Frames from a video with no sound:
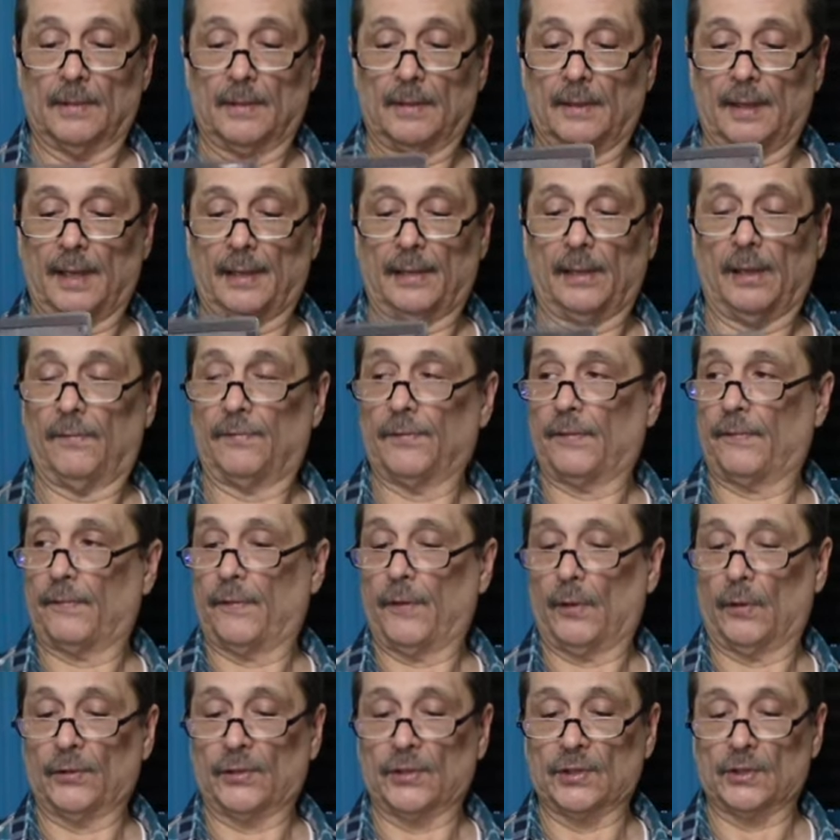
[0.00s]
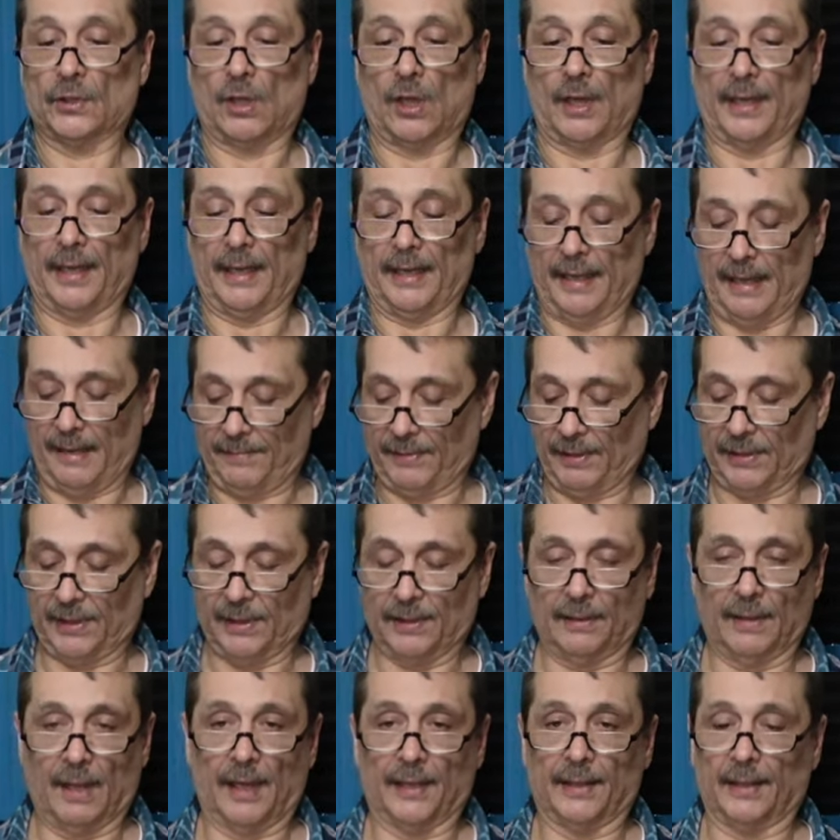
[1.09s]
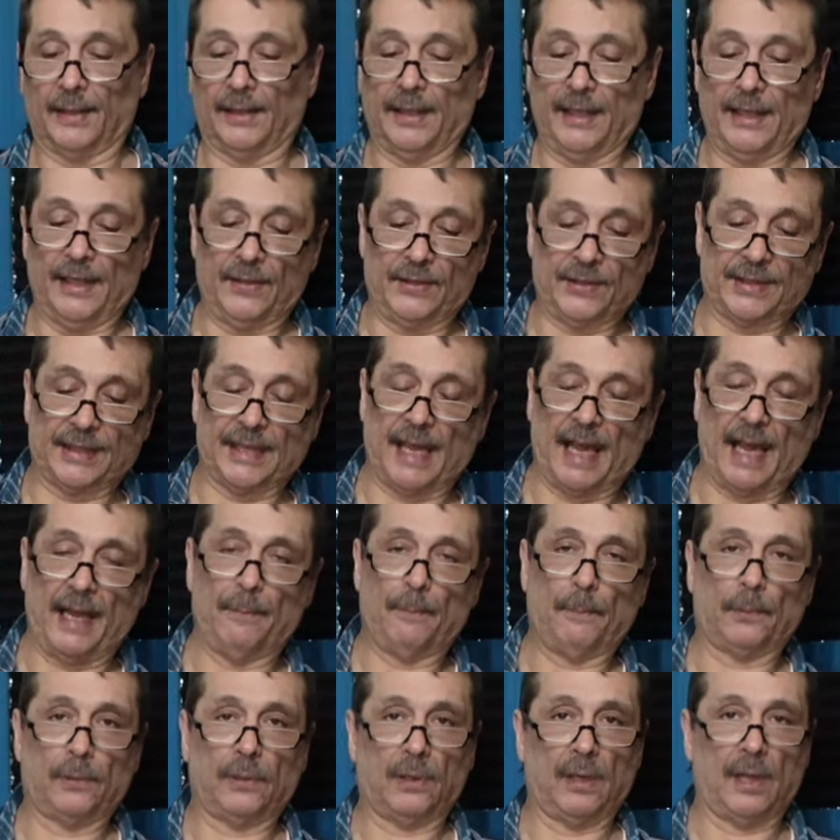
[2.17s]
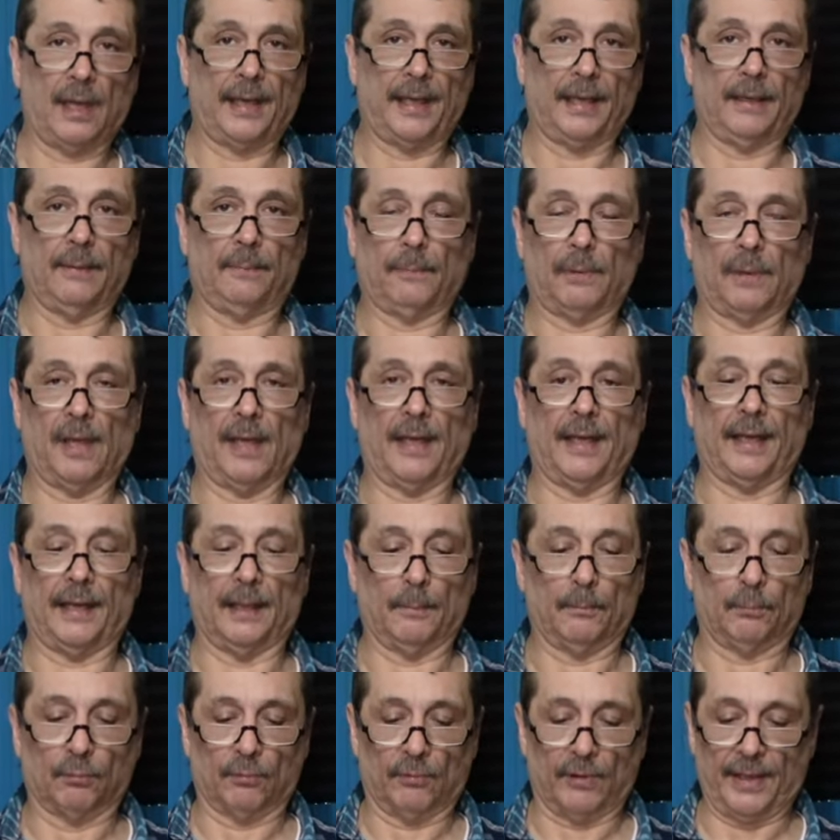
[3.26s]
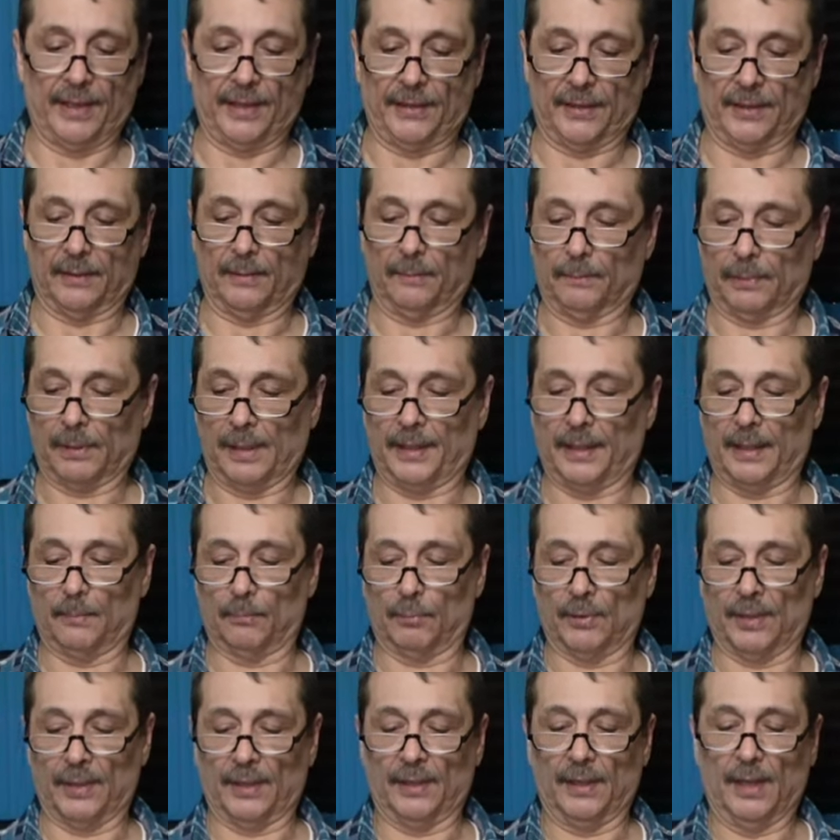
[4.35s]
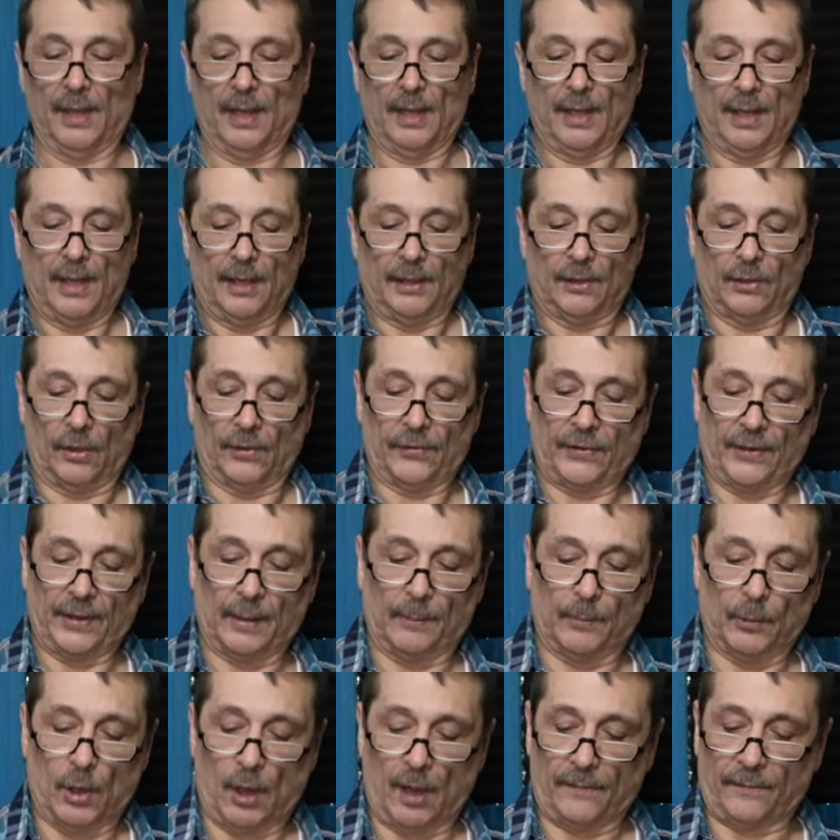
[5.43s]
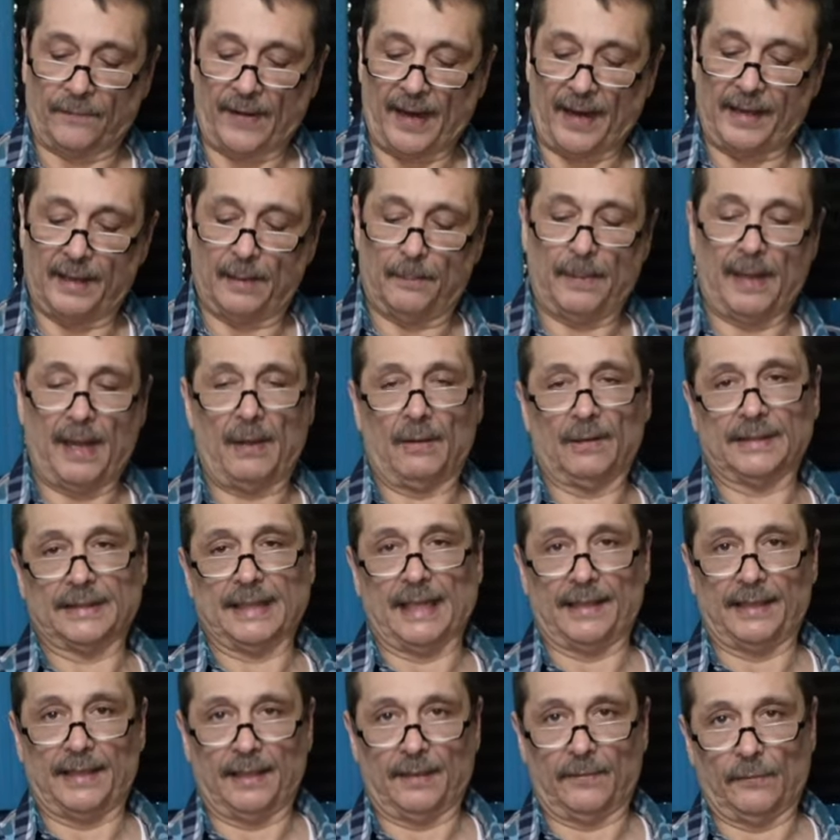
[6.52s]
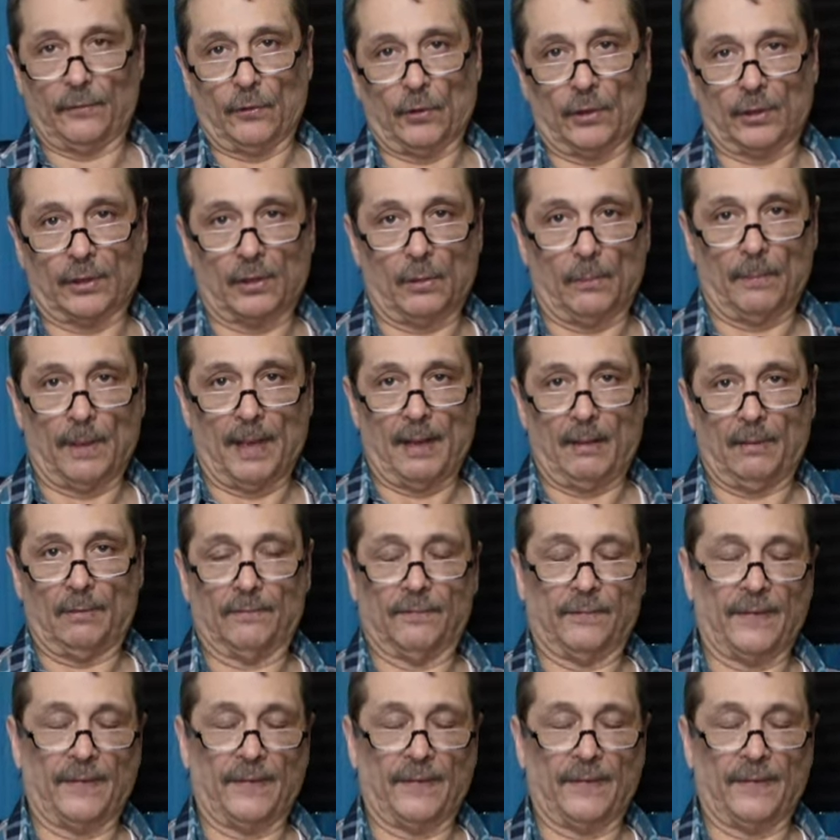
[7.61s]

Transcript: I love the filters on it and everything. Underneath side, plenty of breathing. The only thing I'm not fond about is I did a vertical mount.